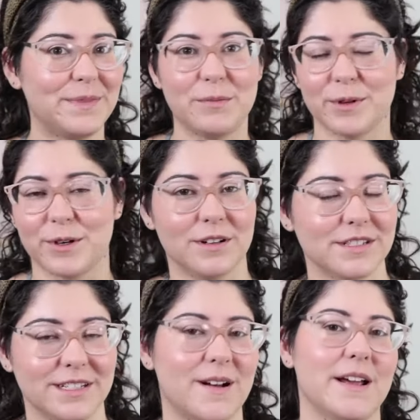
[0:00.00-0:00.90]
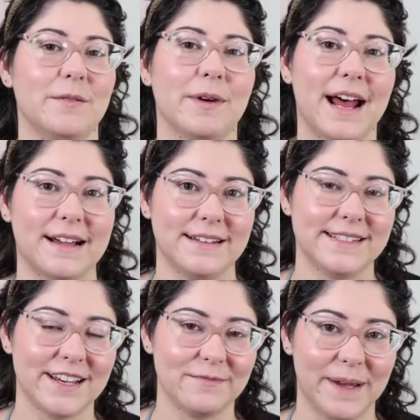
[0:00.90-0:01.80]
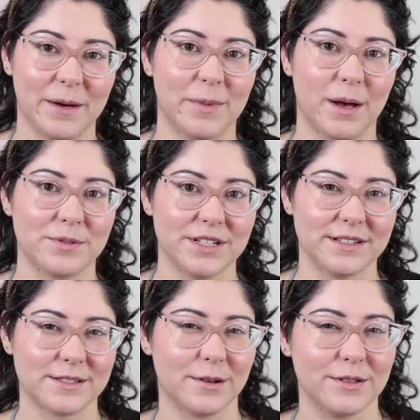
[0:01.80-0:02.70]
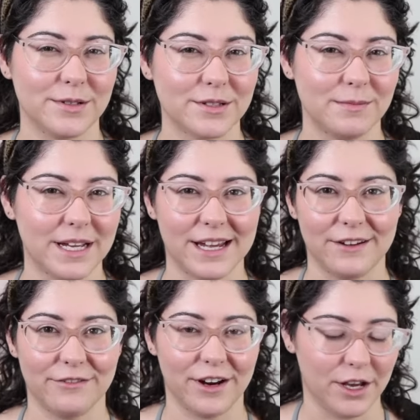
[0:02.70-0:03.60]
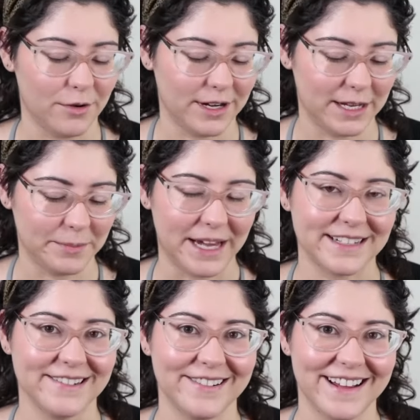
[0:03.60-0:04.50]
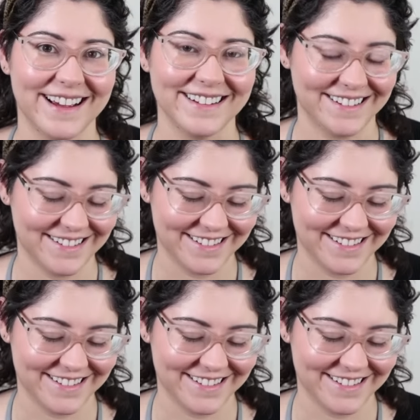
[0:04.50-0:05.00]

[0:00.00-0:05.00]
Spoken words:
People are constantly talking about acne-safe makeup options, so I'll do some digging for you and get back to you on that.